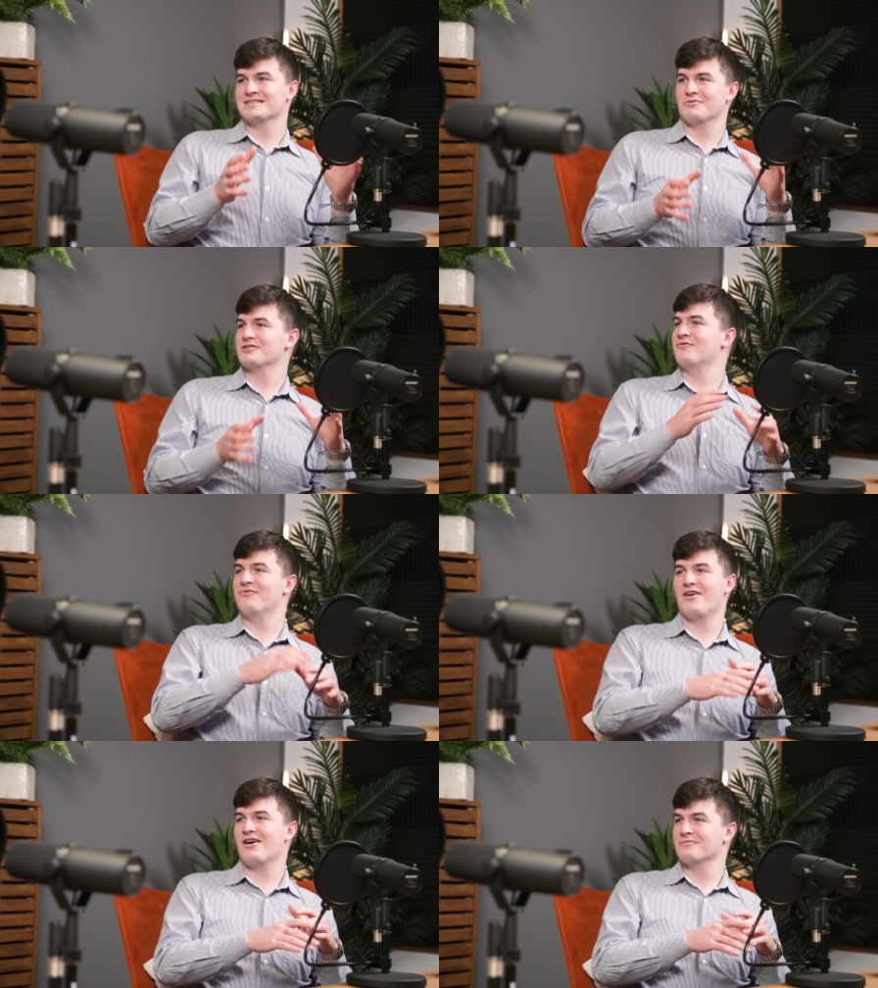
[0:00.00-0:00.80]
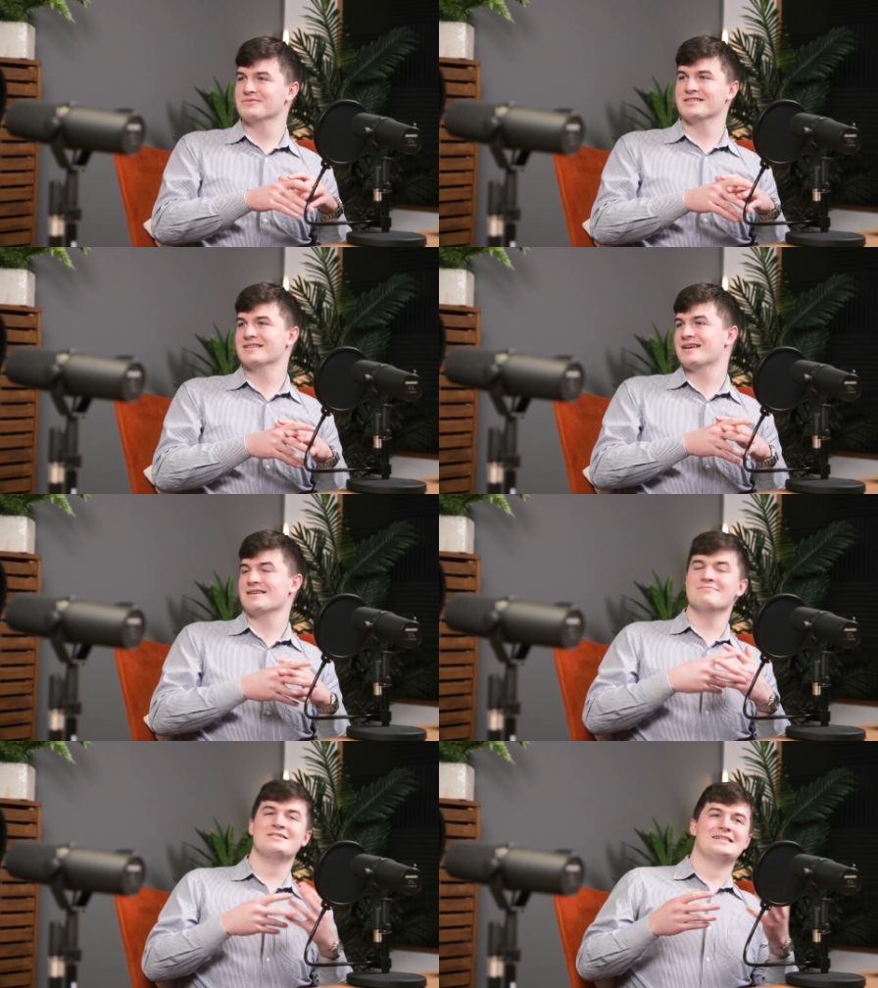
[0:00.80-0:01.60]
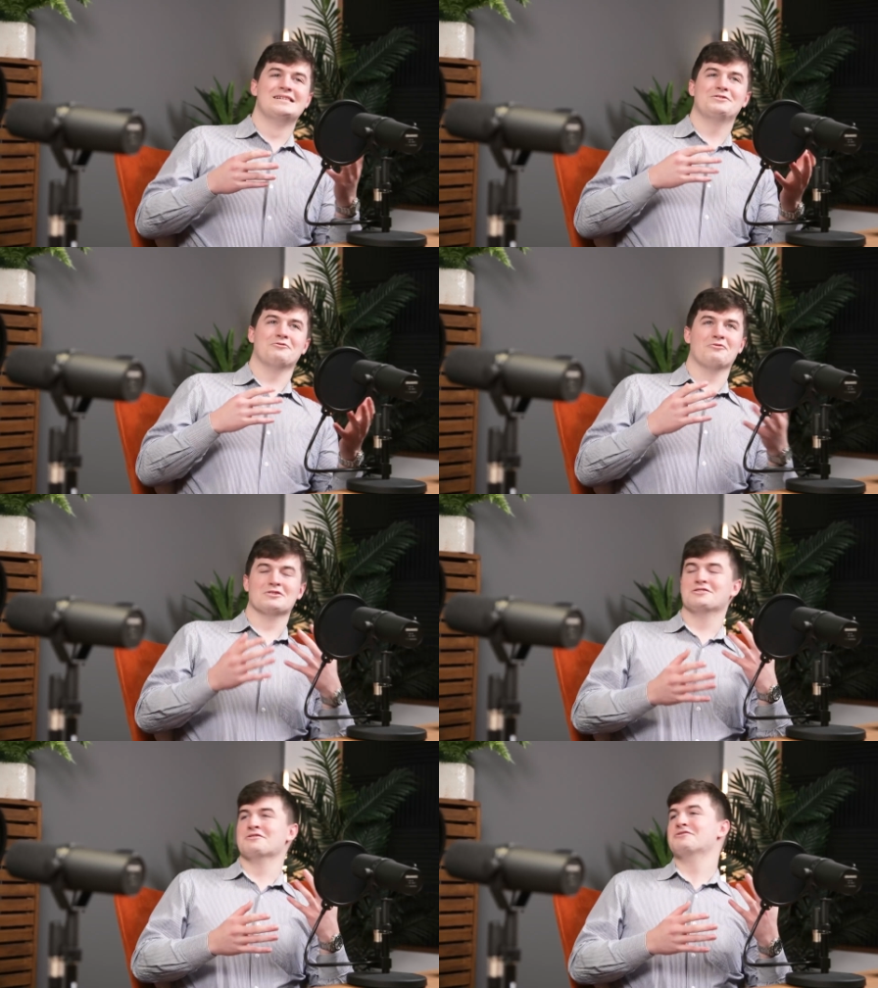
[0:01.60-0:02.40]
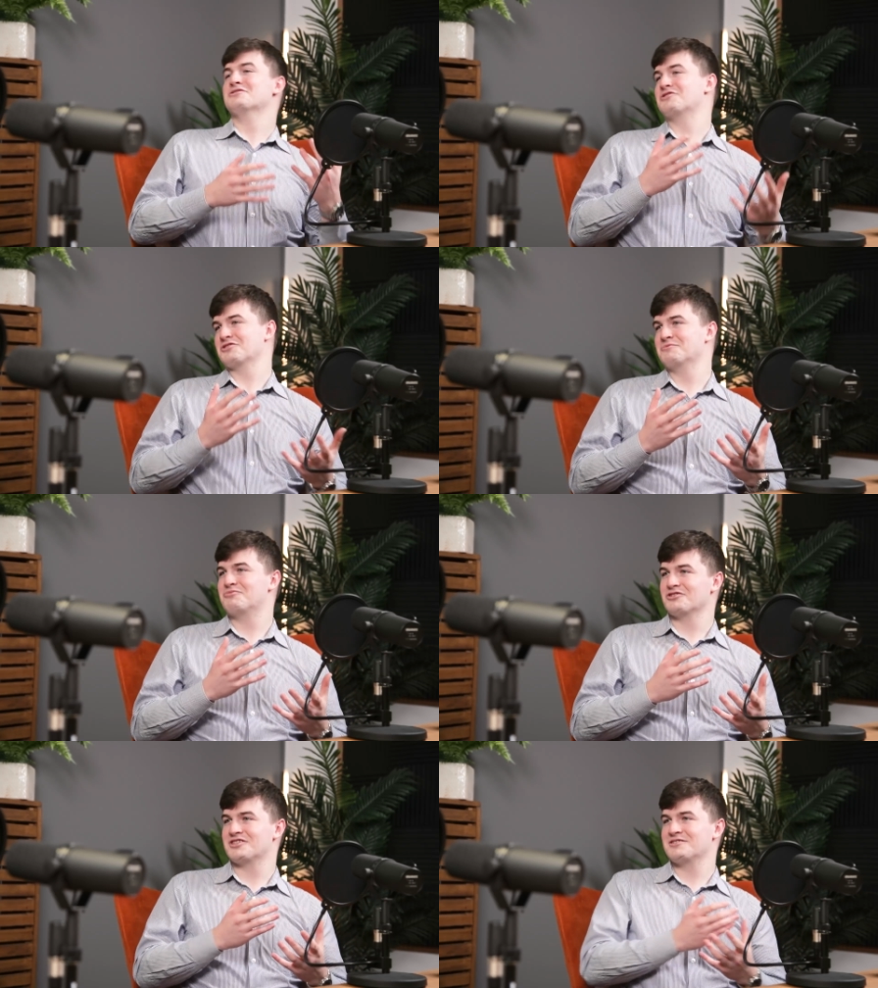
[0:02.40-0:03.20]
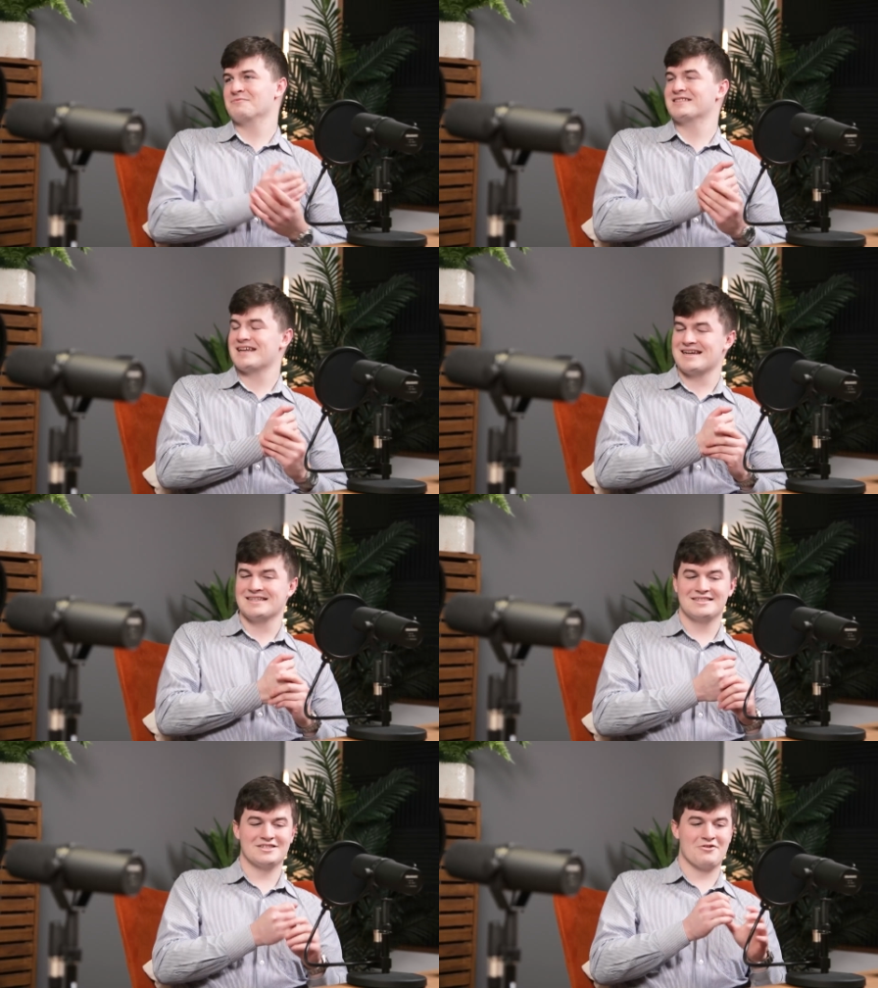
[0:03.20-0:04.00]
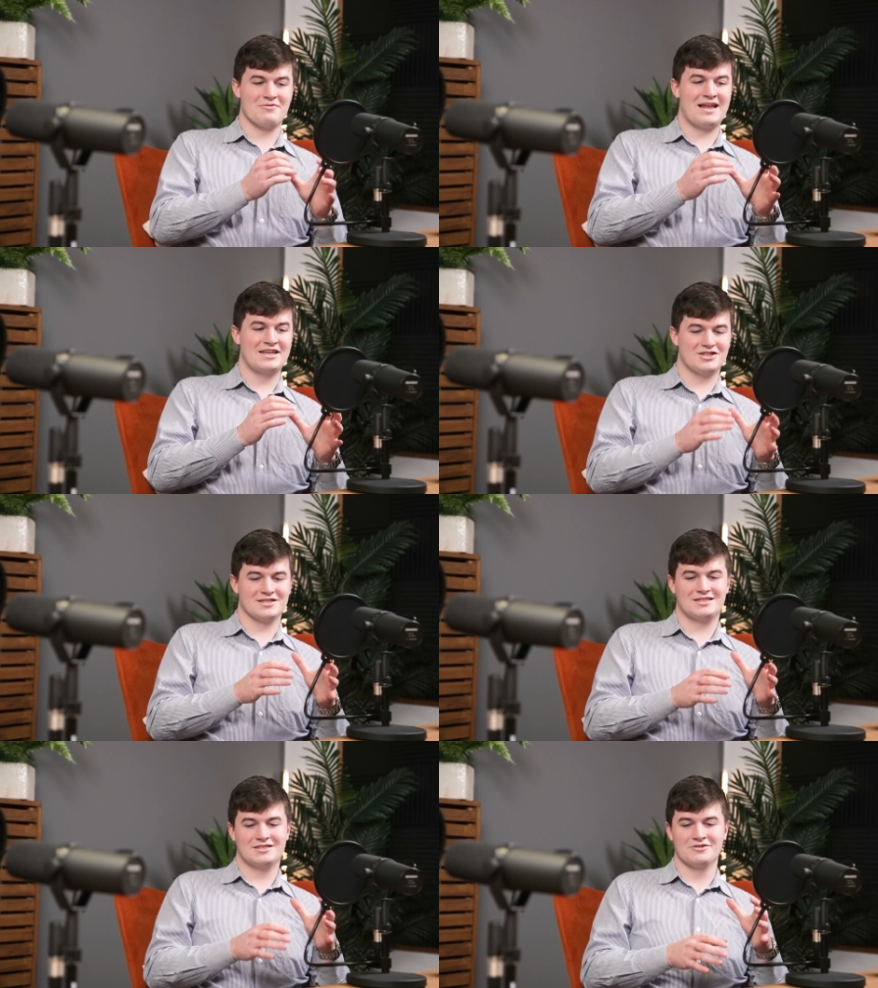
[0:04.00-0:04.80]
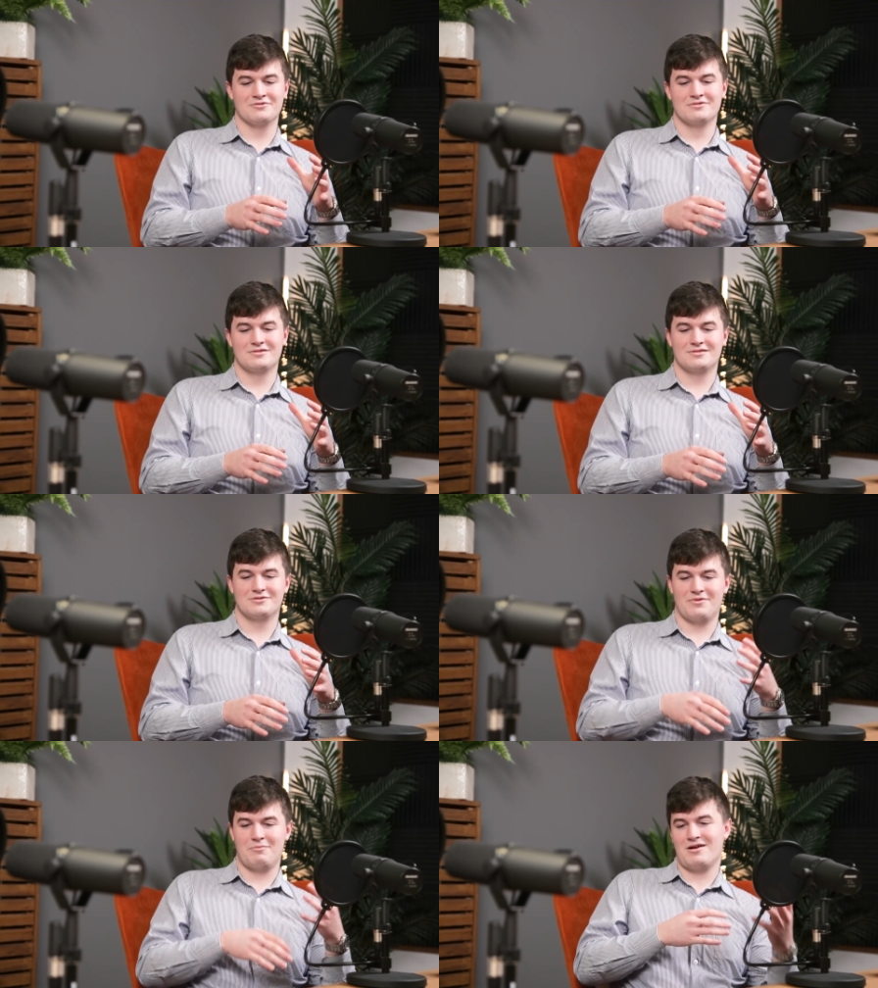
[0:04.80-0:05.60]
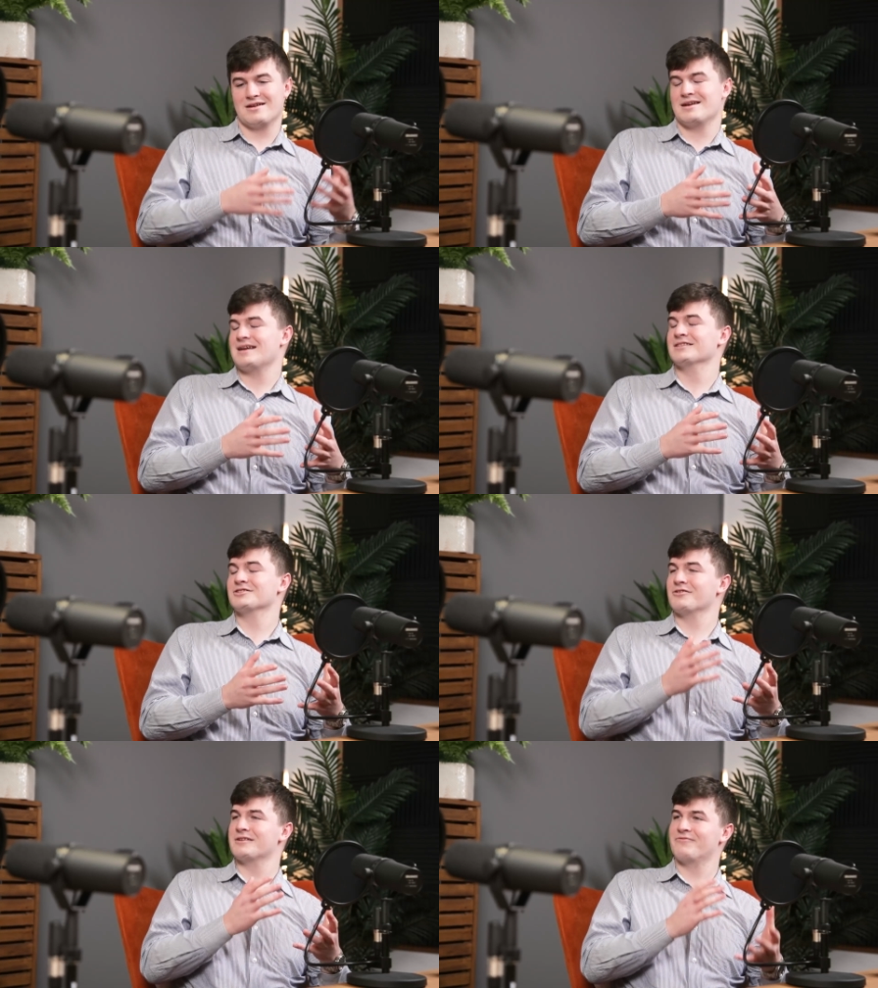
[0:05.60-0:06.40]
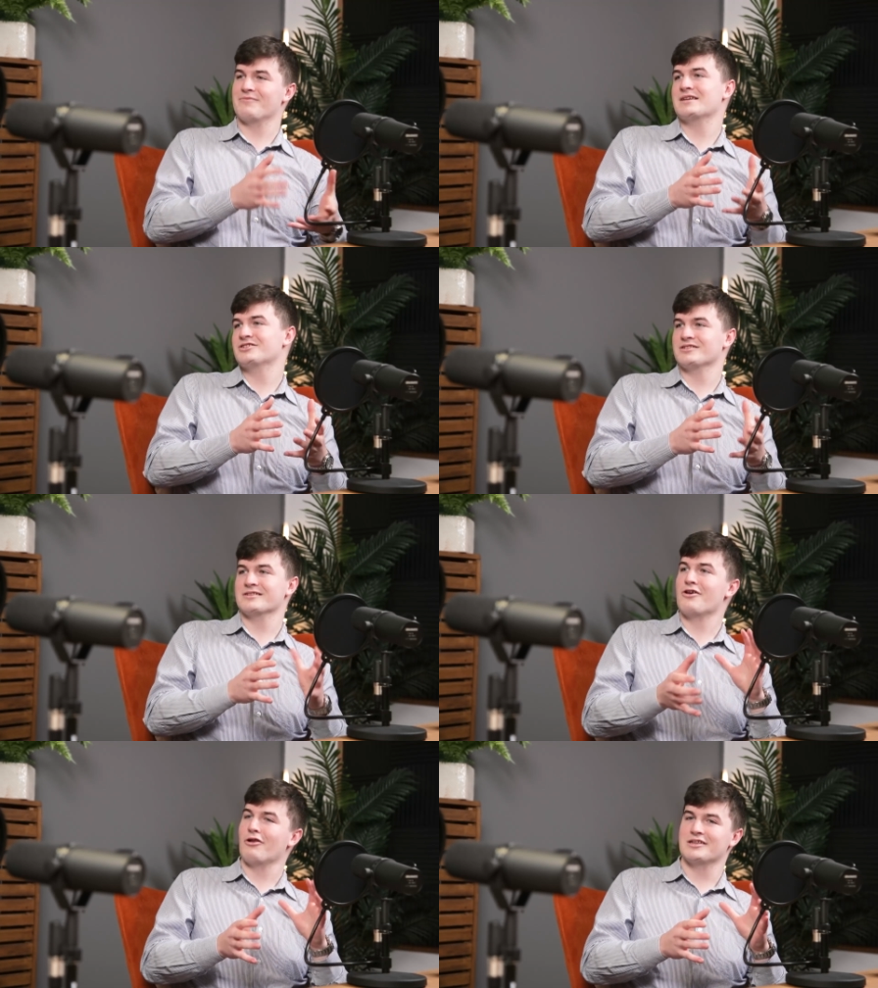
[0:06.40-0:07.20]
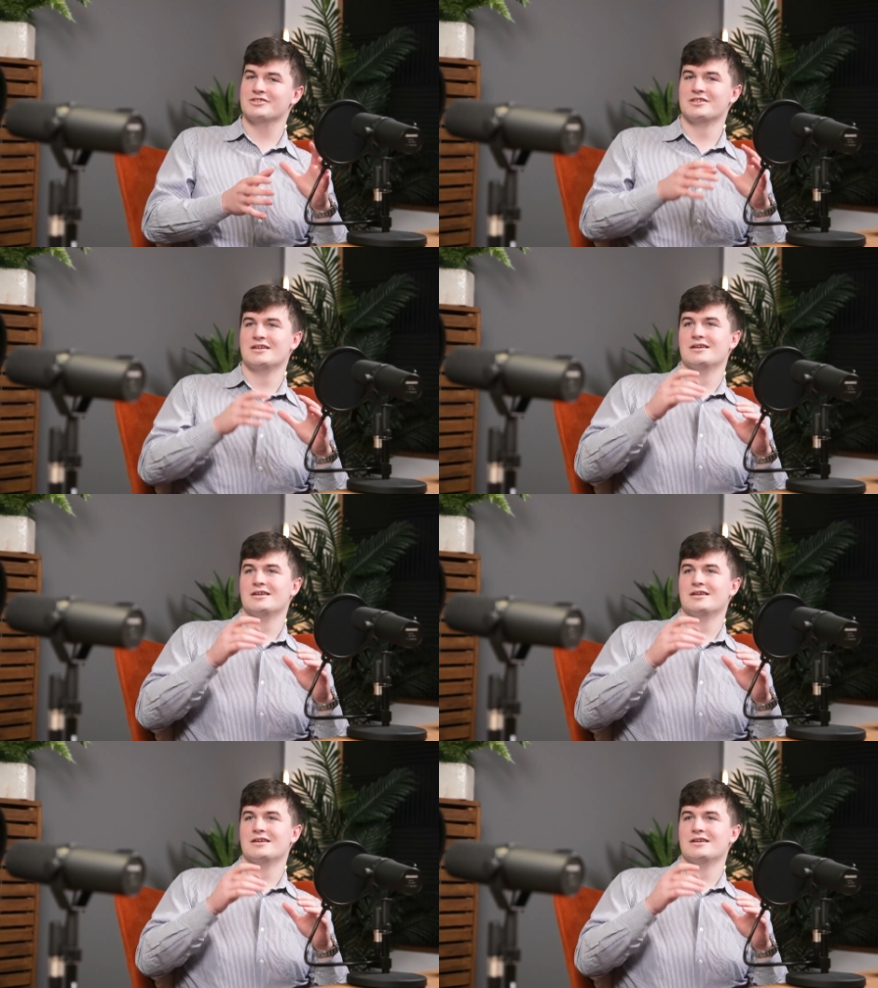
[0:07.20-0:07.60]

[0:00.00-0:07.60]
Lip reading: I worked on farms and sort of always doing construction projects with my dad, so any chance to sort of apply that hands-on information and knowledge